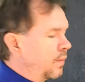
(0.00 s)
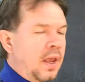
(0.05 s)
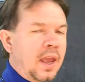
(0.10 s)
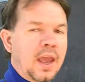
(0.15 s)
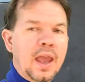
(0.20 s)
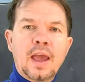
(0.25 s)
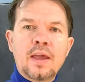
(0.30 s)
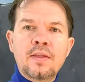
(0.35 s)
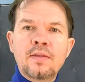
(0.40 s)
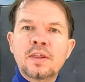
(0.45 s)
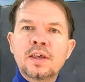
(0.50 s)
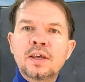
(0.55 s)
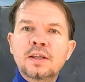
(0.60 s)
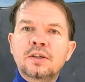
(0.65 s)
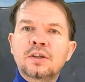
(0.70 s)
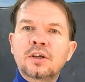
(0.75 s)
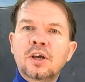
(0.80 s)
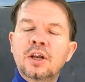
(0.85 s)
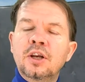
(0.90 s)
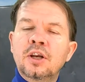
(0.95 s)
and this
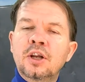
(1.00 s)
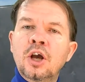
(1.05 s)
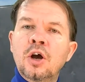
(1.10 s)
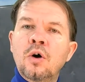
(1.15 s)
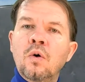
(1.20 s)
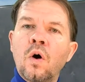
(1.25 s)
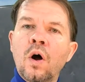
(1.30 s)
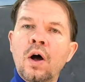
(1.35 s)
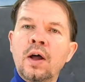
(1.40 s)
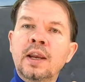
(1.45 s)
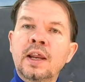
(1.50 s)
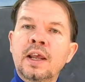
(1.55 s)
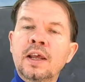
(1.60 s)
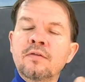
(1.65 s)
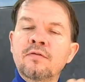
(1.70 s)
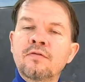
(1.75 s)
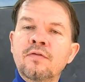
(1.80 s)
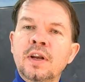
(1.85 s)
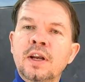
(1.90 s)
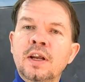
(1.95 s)
can go on
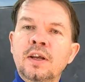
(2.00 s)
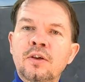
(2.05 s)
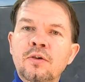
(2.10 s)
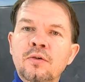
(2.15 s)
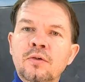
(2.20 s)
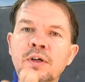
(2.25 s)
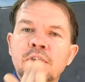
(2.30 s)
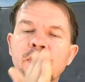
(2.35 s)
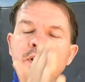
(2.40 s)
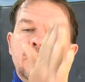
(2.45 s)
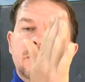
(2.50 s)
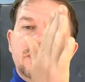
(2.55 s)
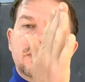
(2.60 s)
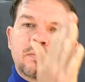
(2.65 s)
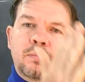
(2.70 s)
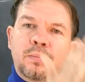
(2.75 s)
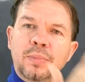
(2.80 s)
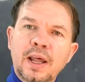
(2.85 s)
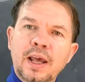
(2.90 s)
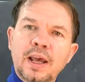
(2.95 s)
infinite. You can
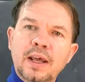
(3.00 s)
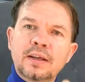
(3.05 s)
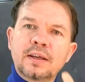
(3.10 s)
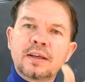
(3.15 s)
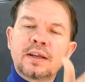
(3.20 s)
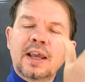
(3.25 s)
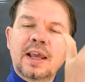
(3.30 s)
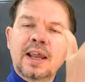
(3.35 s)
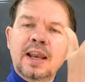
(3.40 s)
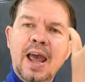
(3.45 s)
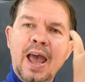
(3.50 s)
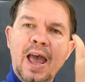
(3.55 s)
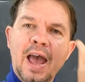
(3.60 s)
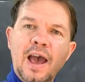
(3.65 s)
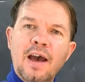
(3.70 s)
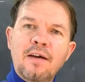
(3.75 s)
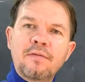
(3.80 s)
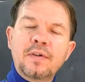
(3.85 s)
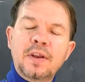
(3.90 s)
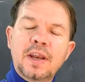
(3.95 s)
split in
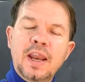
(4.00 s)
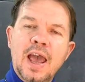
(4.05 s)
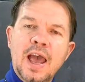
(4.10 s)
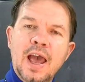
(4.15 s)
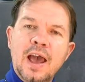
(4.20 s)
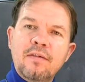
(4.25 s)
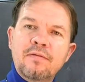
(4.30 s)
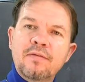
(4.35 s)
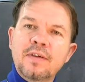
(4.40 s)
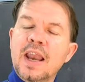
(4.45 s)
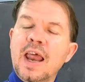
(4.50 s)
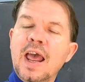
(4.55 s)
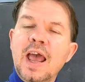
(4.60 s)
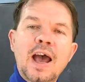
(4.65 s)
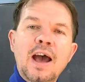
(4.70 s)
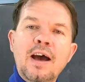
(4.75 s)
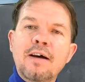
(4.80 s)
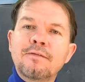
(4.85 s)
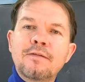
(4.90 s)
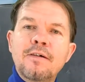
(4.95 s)
half, in half, in
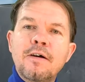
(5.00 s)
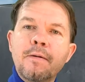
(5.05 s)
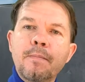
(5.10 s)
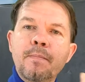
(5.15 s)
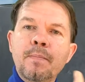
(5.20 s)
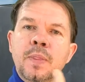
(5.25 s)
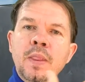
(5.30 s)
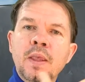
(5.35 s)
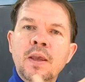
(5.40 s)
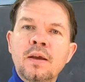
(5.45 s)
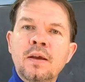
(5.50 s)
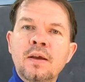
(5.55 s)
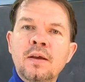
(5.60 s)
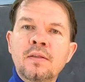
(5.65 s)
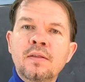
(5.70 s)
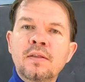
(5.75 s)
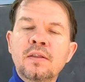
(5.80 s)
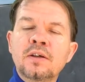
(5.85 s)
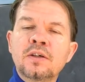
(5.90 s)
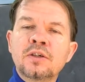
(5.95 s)
half.
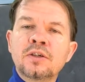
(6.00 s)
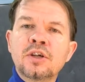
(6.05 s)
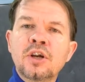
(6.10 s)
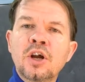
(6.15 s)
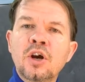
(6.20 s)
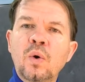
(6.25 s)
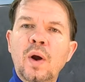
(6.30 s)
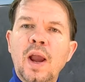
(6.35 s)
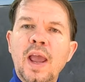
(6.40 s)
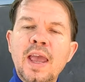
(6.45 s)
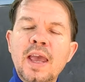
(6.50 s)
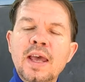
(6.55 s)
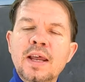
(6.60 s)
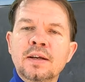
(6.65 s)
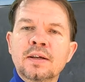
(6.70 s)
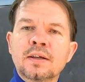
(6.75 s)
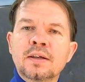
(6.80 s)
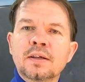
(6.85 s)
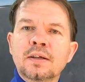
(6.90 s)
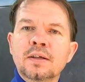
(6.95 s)
There's no
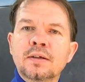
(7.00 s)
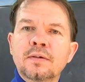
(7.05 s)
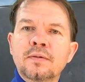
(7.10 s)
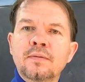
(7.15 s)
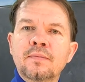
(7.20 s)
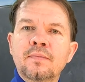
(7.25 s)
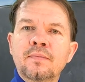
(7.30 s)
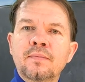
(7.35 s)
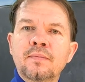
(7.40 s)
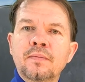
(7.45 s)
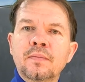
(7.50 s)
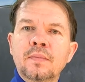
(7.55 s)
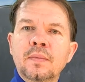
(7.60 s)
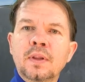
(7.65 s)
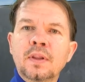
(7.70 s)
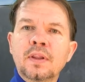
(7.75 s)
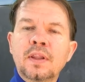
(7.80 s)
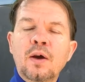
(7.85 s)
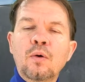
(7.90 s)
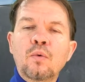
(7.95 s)
end
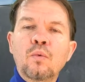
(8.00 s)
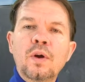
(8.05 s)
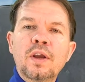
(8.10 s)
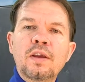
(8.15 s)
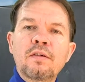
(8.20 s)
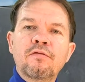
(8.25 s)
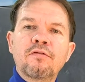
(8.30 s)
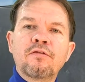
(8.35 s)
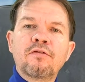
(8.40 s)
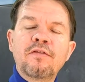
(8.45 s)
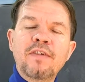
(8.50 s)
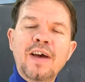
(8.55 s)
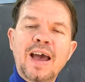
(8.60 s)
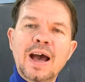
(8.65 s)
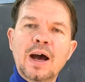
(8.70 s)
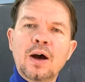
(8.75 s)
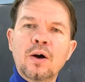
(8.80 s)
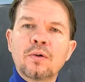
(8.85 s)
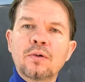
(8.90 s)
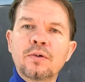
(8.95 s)
that we've
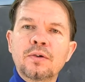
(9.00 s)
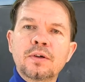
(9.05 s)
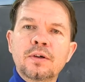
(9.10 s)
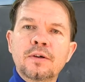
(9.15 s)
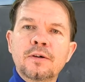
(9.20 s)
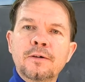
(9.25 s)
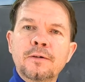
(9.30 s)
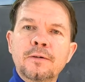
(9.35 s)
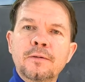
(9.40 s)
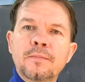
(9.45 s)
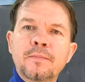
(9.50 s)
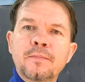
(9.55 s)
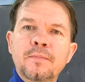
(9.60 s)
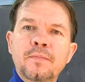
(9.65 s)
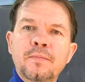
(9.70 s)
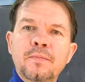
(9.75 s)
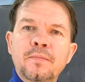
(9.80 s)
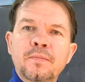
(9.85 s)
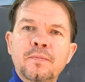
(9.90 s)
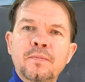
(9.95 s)
found.
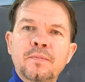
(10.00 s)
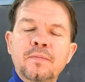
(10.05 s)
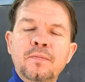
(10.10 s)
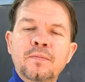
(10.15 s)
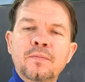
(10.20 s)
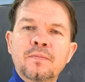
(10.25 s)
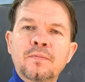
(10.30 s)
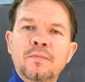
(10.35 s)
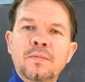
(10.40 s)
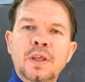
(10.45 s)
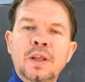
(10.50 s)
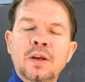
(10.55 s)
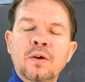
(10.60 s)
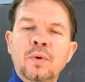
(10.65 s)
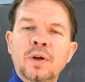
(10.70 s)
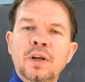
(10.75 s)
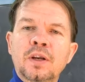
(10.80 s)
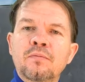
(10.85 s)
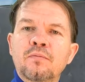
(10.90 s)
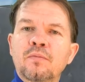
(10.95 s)
You know,
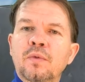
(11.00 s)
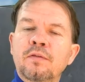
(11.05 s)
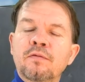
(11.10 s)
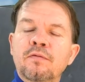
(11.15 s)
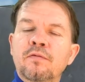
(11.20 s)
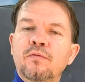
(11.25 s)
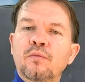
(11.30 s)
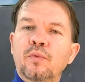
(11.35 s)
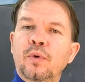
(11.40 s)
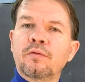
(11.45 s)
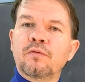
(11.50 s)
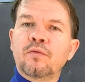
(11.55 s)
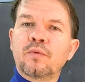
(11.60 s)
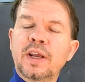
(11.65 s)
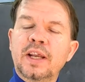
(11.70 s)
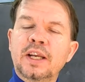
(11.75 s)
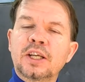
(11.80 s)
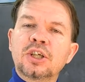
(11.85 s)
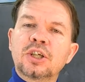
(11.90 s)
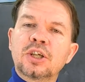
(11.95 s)
we've
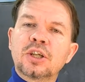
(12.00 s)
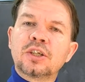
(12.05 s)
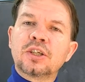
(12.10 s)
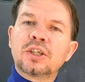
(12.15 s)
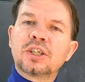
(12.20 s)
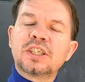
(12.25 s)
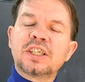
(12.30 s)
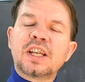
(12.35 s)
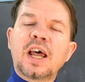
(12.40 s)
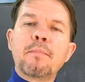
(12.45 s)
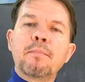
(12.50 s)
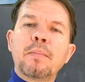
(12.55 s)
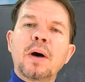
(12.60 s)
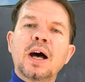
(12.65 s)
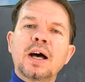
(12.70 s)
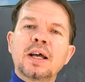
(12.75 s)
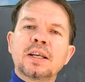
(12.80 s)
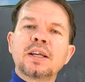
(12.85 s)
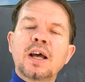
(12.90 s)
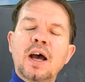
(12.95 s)
reached
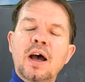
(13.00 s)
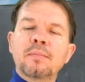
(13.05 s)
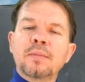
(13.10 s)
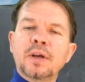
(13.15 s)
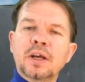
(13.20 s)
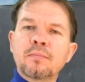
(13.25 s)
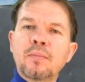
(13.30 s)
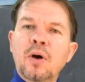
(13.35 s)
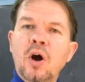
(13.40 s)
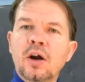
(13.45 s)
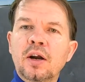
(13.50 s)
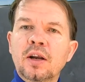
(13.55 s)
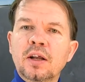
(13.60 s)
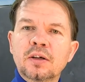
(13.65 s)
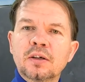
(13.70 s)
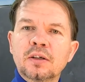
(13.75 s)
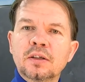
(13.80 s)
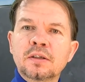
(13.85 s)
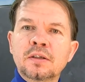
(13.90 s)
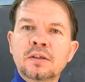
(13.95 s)
subatomic
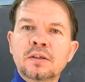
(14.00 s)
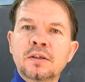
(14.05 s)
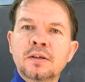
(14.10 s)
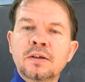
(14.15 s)
particles.